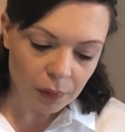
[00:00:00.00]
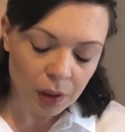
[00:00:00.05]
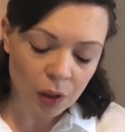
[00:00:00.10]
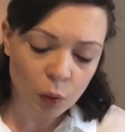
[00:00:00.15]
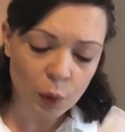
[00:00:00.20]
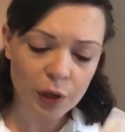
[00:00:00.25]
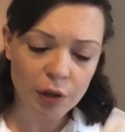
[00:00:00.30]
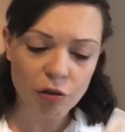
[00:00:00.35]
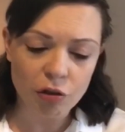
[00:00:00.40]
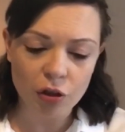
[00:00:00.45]

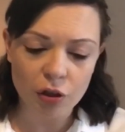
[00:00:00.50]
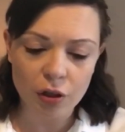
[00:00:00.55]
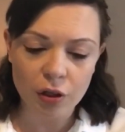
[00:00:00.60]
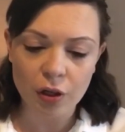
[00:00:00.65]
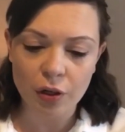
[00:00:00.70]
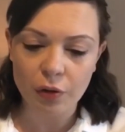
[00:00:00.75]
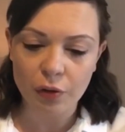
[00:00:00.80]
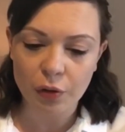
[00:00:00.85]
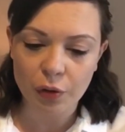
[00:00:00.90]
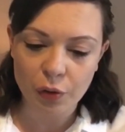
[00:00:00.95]
Question
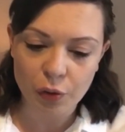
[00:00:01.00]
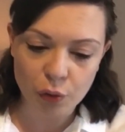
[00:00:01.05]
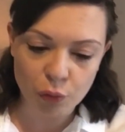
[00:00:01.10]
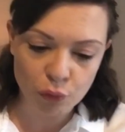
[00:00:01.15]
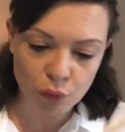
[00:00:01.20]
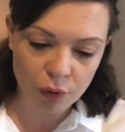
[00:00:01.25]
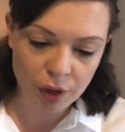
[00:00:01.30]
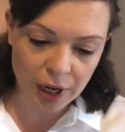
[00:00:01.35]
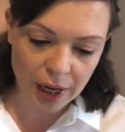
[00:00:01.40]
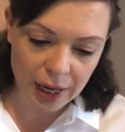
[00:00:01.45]

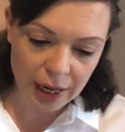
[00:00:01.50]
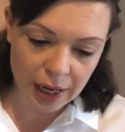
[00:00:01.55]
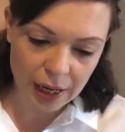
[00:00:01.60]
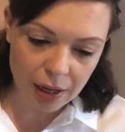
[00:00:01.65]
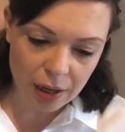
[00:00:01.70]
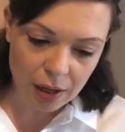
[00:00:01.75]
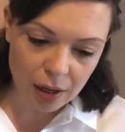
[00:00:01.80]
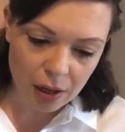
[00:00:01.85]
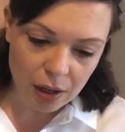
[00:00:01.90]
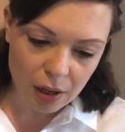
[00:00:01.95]

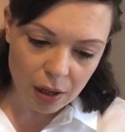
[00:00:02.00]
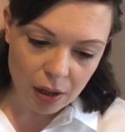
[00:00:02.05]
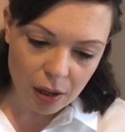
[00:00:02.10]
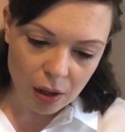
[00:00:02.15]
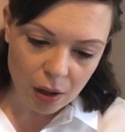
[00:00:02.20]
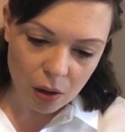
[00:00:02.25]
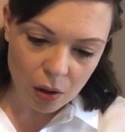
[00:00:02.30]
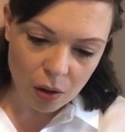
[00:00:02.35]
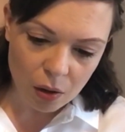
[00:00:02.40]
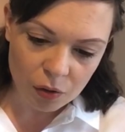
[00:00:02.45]
three,
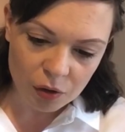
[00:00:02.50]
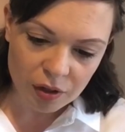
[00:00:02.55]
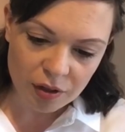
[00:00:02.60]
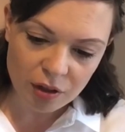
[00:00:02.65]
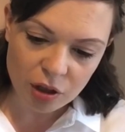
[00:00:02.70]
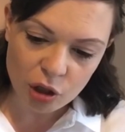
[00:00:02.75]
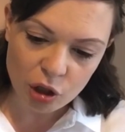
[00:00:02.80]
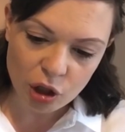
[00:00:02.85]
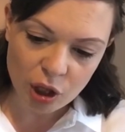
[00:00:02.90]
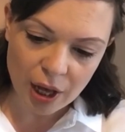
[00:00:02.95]

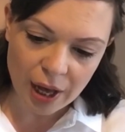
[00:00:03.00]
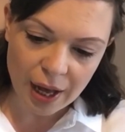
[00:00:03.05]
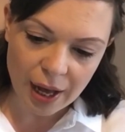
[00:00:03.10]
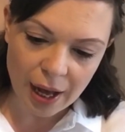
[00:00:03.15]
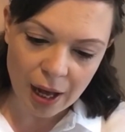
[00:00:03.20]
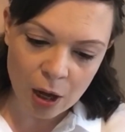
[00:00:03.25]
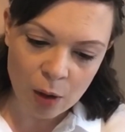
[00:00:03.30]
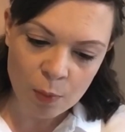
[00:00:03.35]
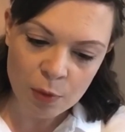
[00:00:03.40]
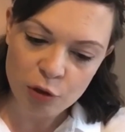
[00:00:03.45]
honestly share
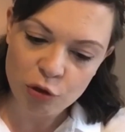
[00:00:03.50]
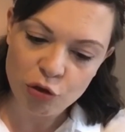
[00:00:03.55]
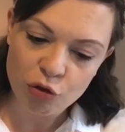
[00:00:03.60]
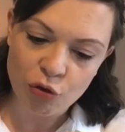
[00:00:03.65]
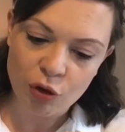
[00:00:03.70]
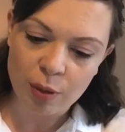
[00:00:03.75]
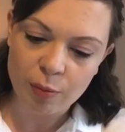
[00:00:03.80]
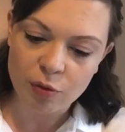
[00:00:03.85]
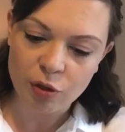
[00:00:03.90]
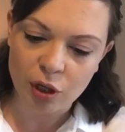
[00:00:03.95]
how much
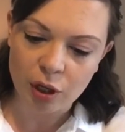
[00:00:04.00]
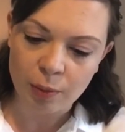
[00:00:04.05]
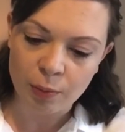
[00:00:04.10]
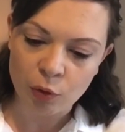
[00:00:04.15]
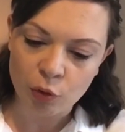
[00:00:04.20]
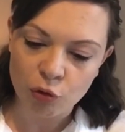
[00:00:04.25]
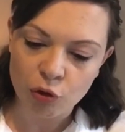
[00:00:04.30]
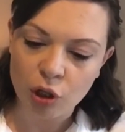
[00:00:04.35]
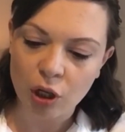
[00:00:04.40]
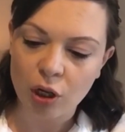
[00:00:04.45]
screen time
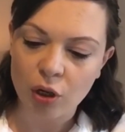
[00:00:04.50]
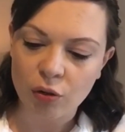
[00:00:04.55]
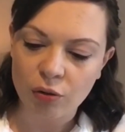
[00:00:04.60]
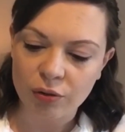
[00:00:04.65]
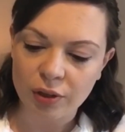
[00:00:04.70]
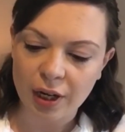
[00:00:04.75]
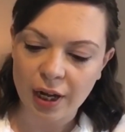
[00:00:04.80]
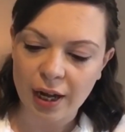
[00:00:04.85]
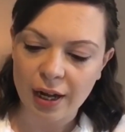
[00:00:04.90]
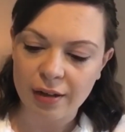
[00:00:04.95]
your
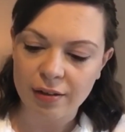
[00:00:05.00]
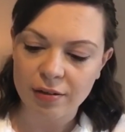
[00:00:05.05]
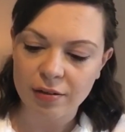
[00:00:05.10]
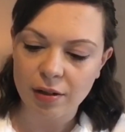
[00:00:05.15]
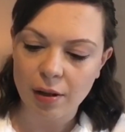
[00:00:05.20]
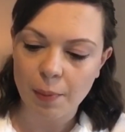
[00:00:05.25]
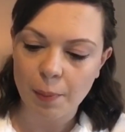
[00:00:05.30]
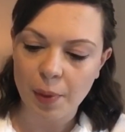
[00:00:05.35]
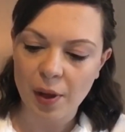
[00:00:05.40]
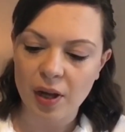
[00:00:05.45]
child has
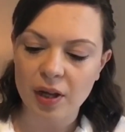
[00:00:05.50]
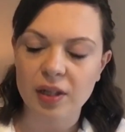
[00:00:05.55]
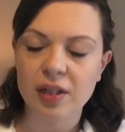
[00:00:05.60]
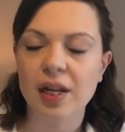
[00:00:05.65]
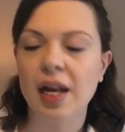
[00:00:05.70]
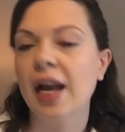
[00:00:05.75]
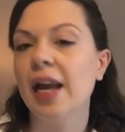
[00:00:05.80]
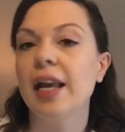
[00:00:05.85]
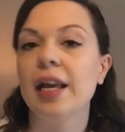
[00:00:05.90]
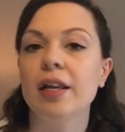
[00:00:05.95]
per
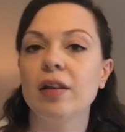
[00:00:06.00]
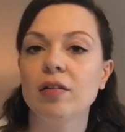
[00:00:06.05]
day.